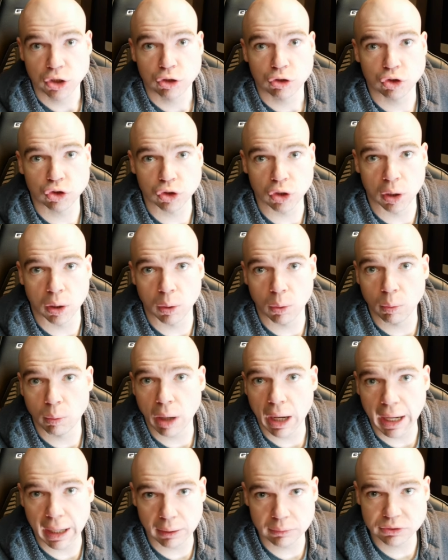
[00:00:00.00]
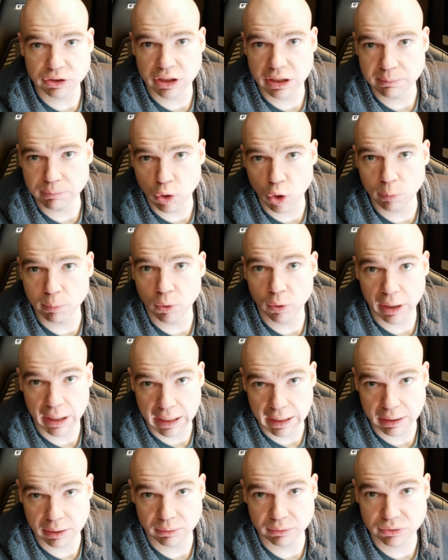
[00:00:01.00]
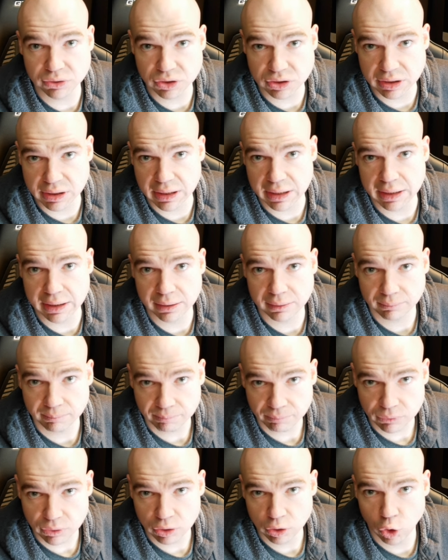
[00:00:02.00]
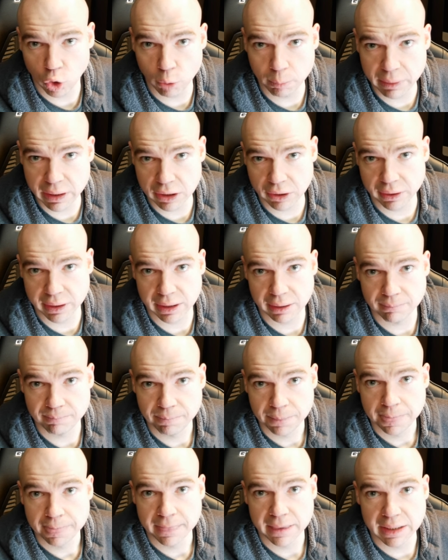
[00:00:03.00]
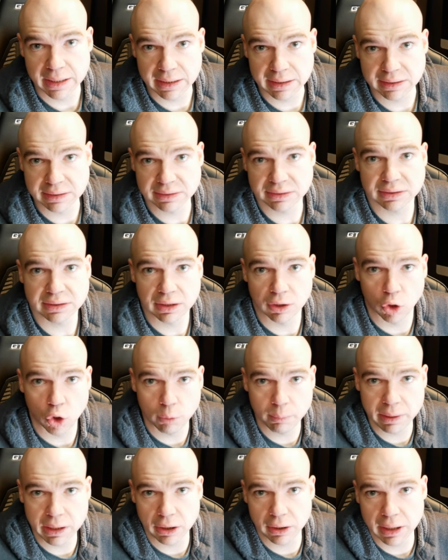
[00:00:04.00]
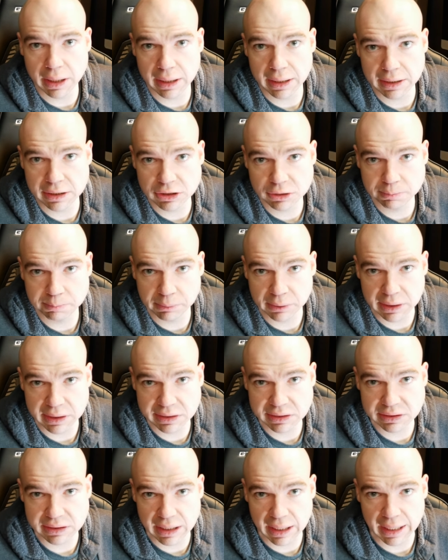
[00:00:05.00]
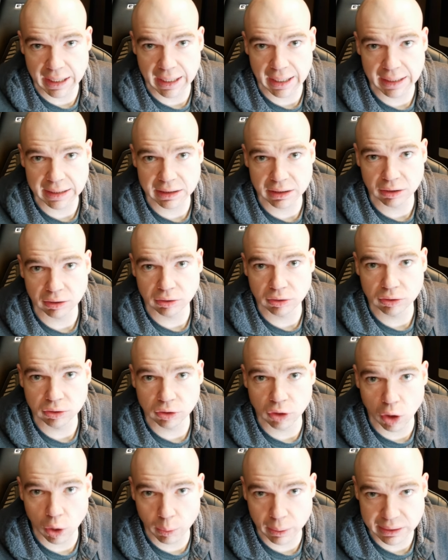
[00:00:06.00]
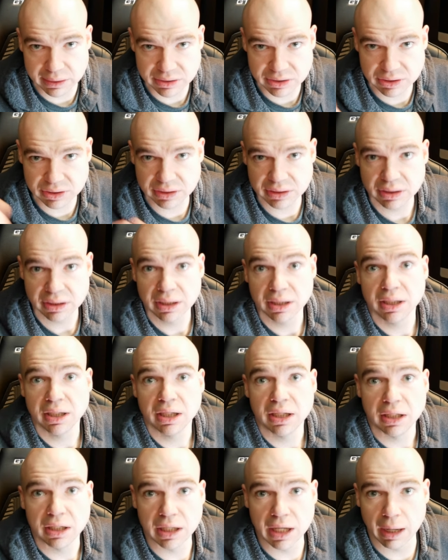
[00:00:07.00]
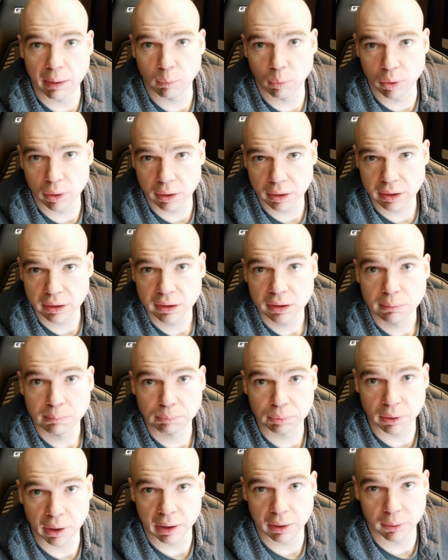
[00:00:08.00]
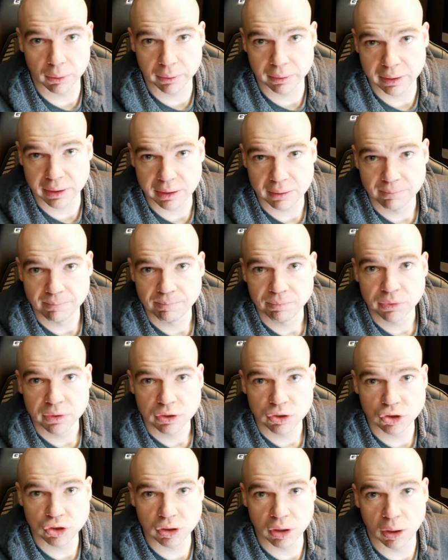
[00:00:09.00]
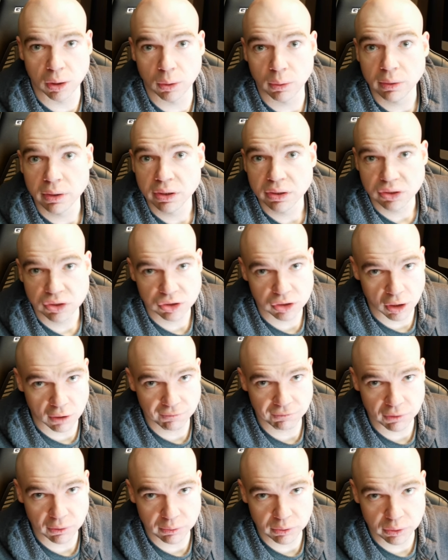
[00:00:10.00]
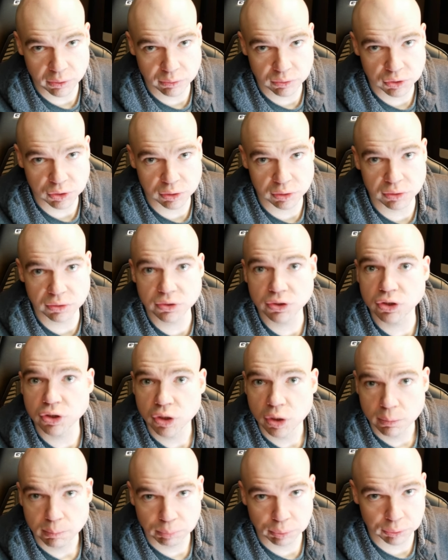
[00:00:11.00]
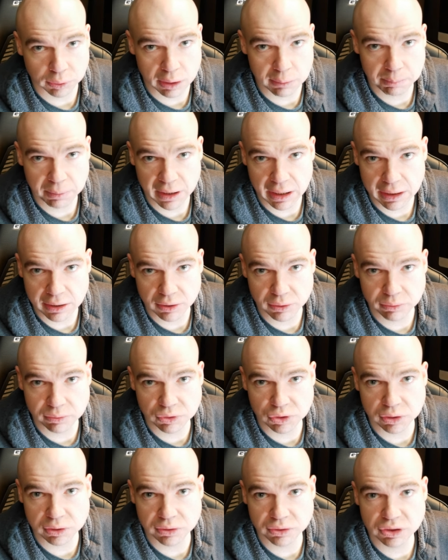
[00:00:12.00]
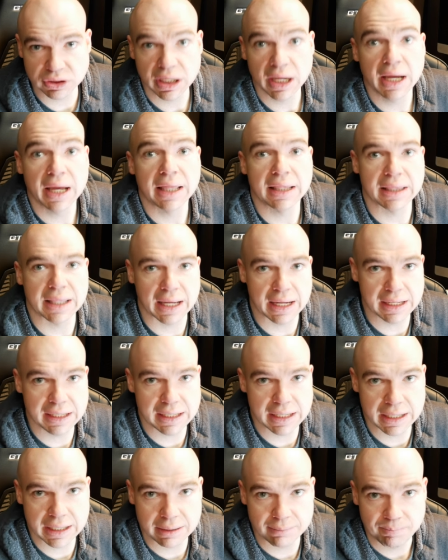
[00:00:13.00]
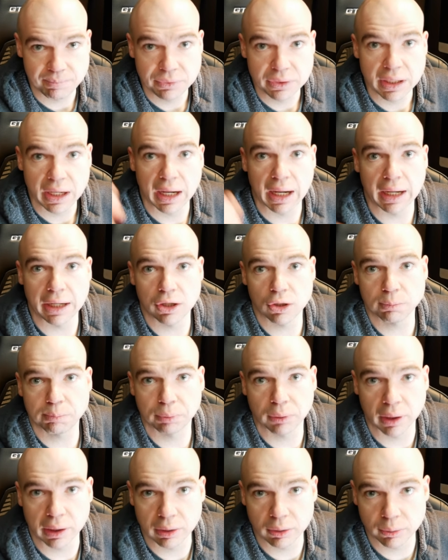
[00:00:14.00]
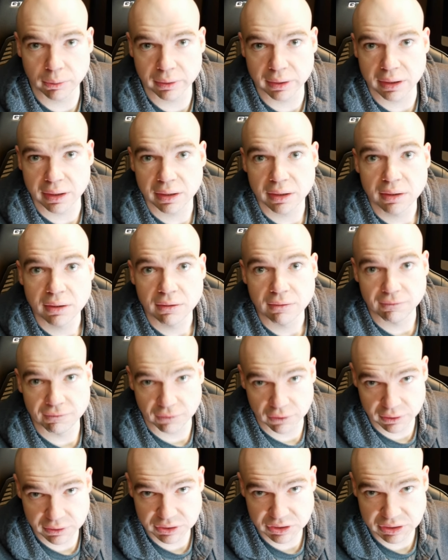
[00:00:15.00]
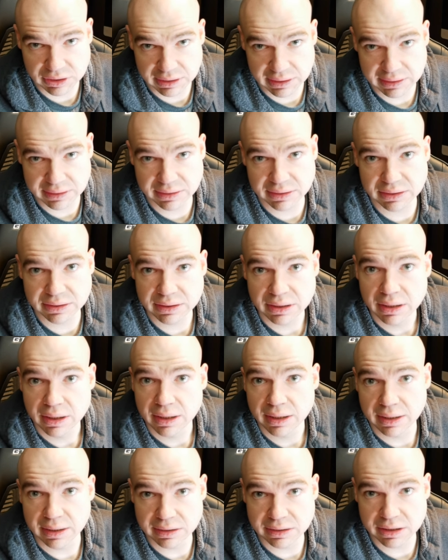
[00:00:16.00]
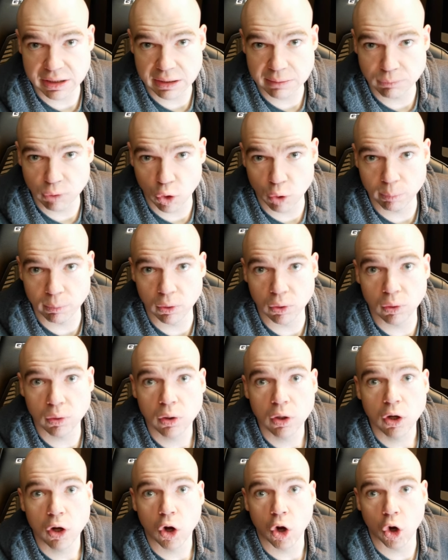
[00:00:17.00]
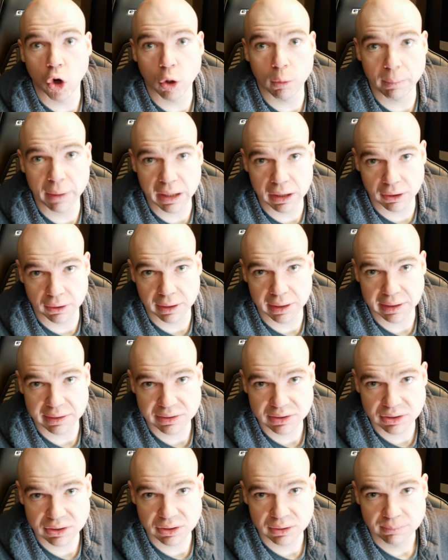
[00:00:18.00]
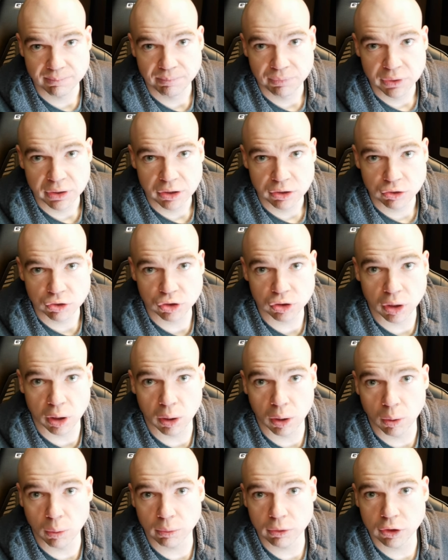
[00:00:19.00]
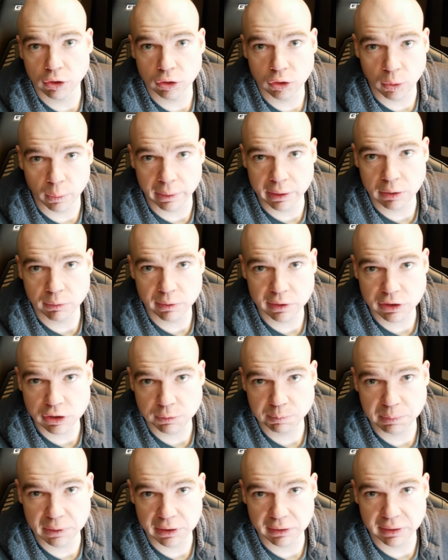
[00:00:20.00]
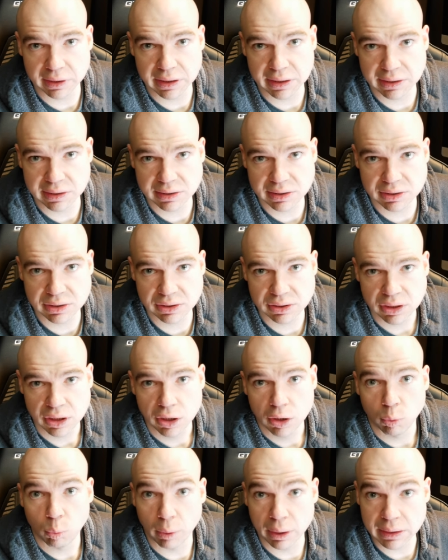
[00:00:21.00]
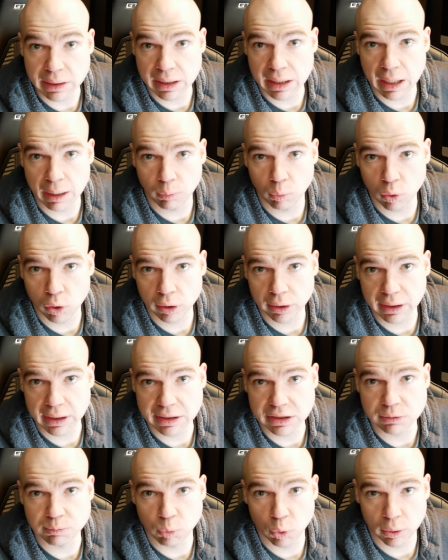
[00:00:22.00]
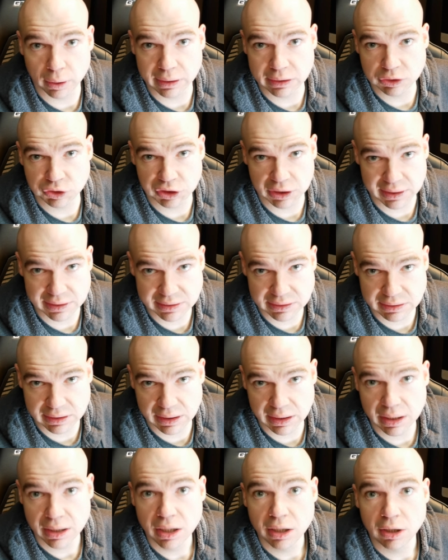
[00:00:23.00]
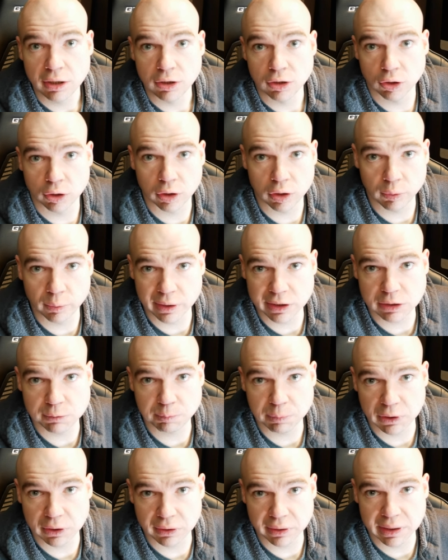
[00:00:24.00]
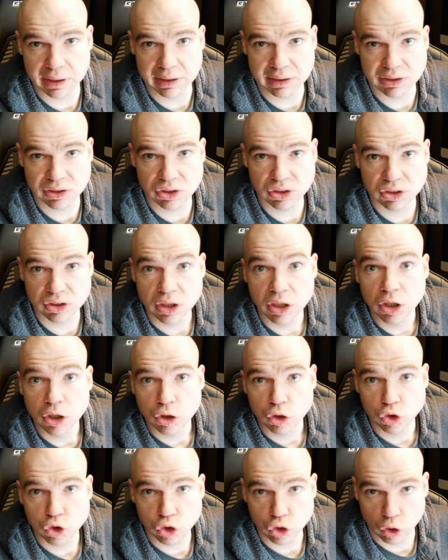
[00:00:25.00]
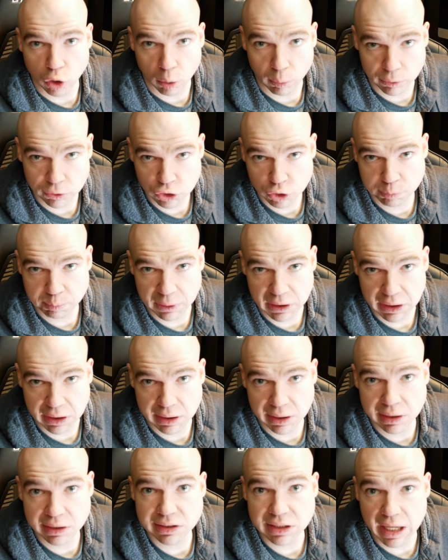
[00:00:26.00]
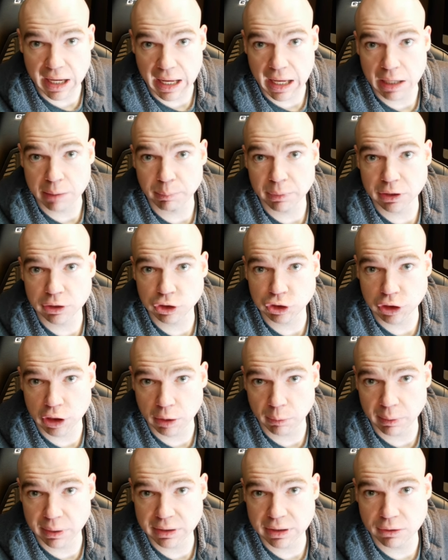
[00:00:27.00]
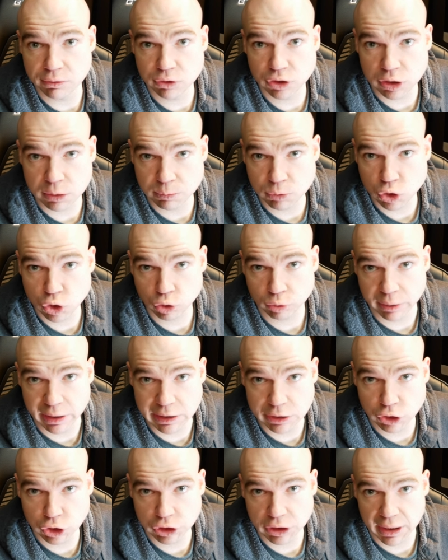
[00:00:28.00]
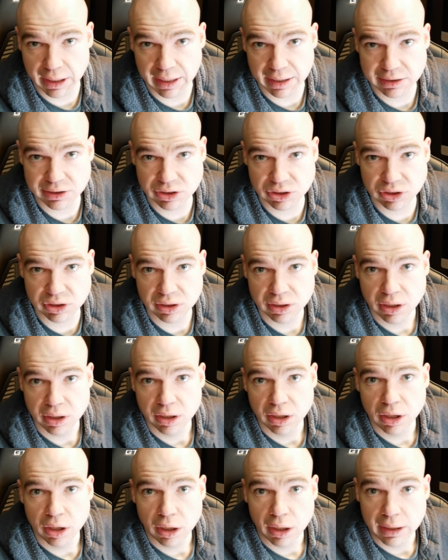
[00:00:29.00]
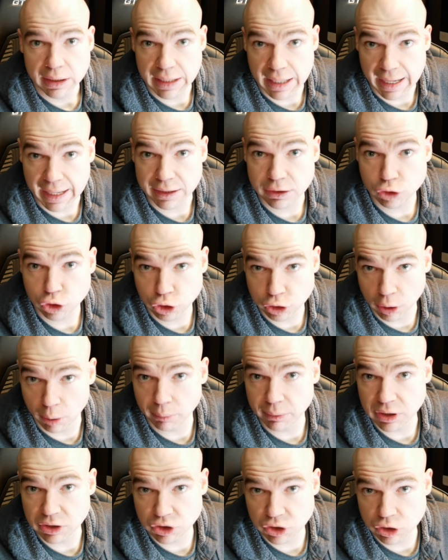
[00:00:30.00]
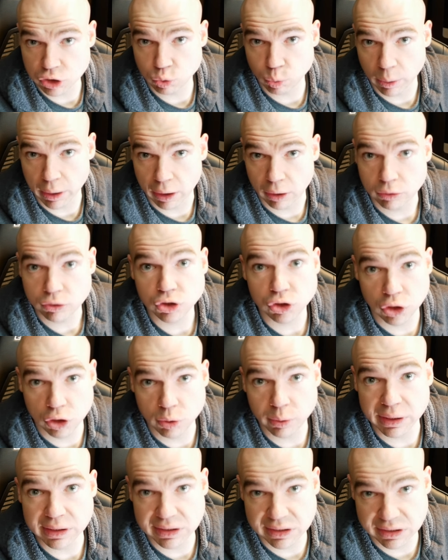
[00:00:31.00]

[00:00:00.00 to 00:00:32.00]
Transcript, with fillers: So, how T Mobile handles the home internet is the home internet is placed on the lowest network priority. So cell phone users, prepaid users, they get higher priority versus the T-Mobile home internets. So you're going to experience when the network is more congested, you're going to experience slower speeds. And I'm going to share with you some screenshots that show this as well so you can